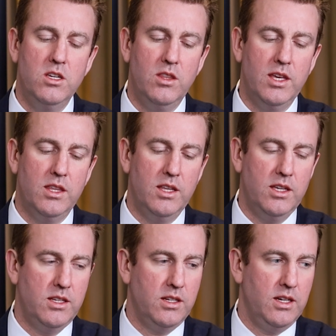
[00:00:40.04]
Did you think
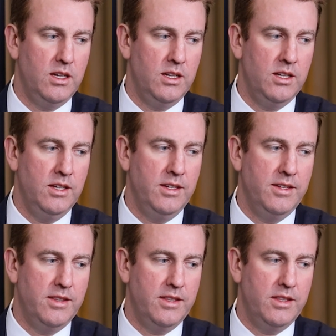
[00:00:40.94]
that
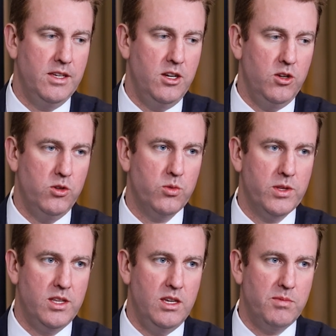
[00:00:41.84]
the news
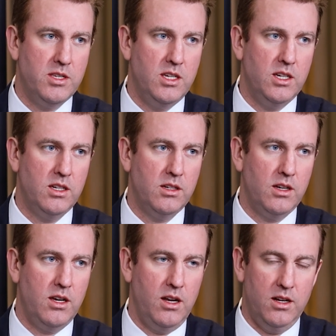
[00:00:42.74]
with
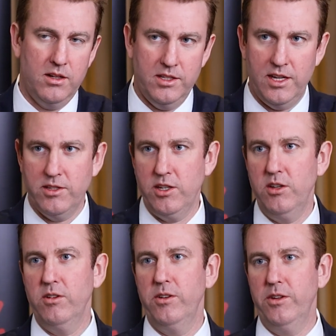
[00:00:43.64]
DeepSeek, it sounds like
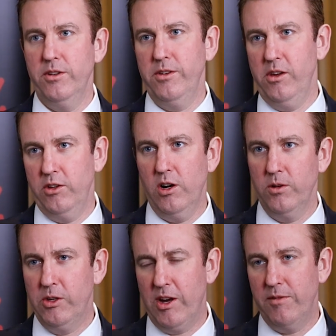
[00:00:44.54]
you
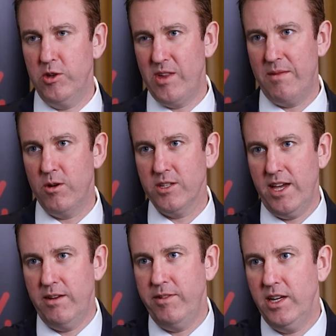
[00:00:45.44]
kind of view that more as a head